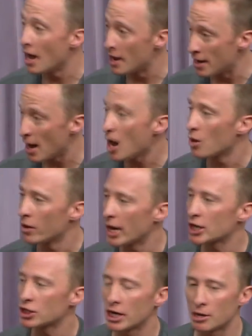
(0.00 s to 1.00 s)
Now we're
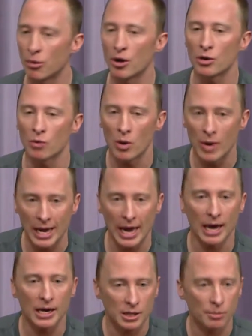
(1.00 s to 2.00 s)
actually at a point where we
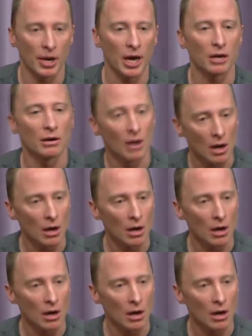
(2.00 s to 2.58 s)
can explain